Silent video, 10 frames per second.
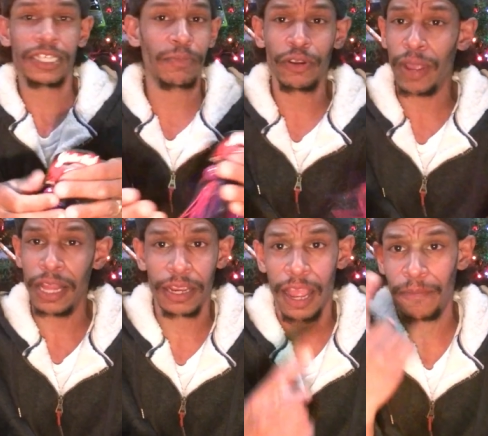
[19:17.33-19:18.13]
Similar to a
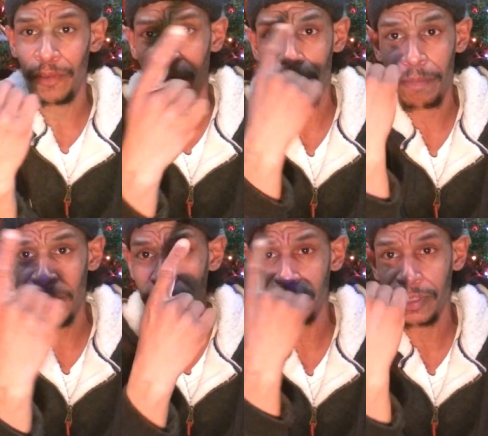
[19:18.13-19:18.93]
helicopter, the
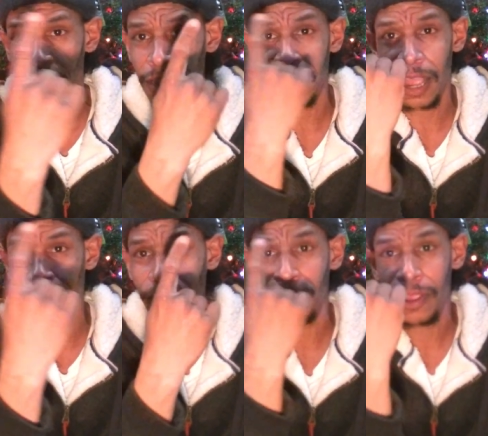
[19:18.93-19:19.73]
propellers on the
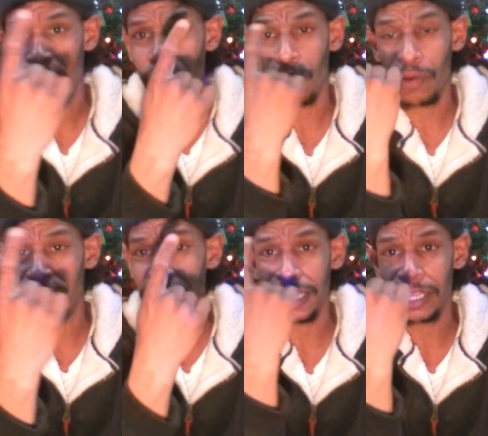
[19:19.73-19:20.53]
helicopter
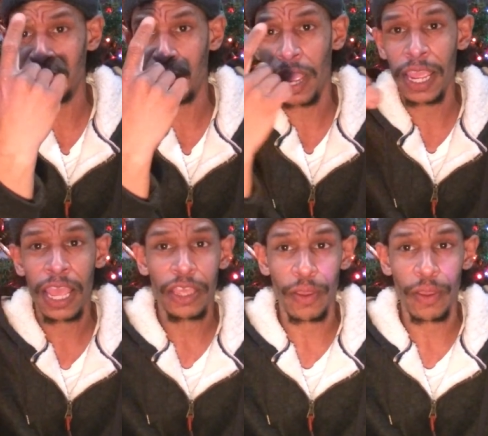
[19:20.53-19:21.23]
rotate this way,